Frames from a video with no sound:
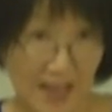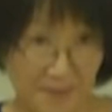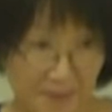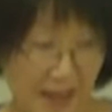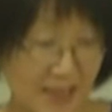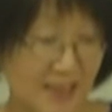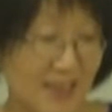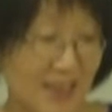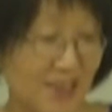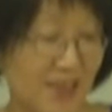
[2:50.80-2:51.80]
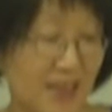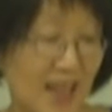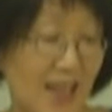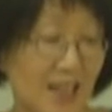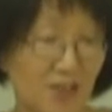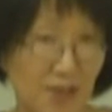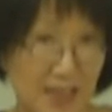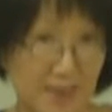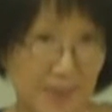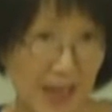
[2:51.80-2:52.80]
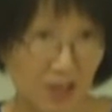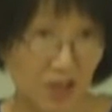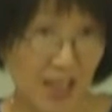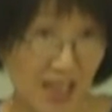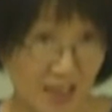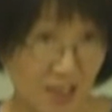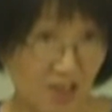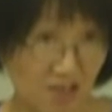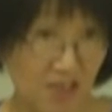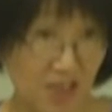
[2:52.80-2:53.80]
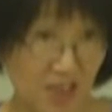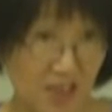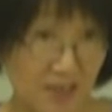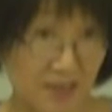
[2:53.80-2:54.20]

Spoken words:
in fact, that they can trace back to Celtic origin.